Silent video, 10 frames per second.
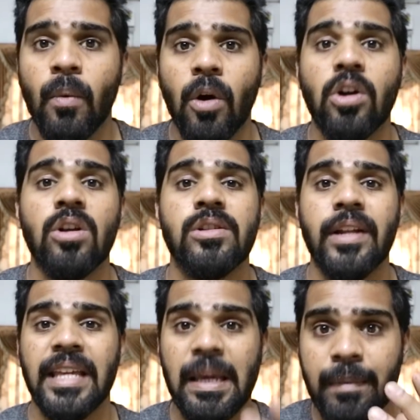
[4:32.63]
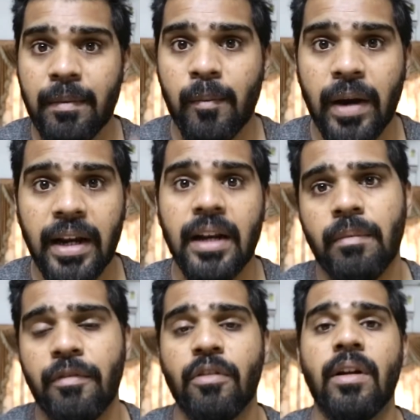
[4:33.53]
What all should I keep in my mind
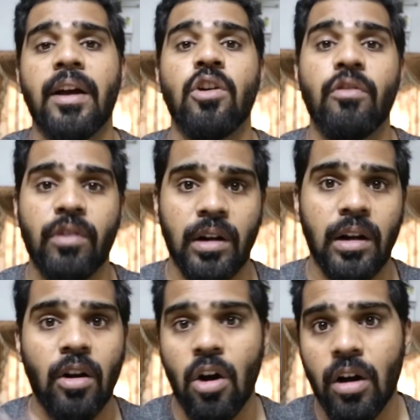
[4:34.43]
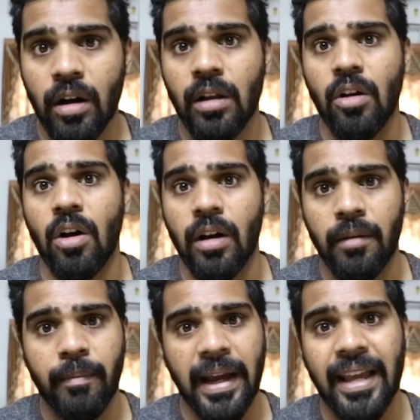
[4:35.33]
before I go for a long
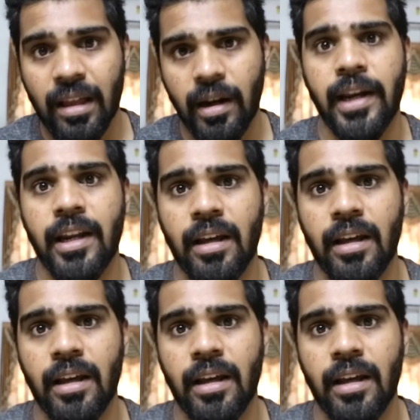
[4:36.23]
bike ride?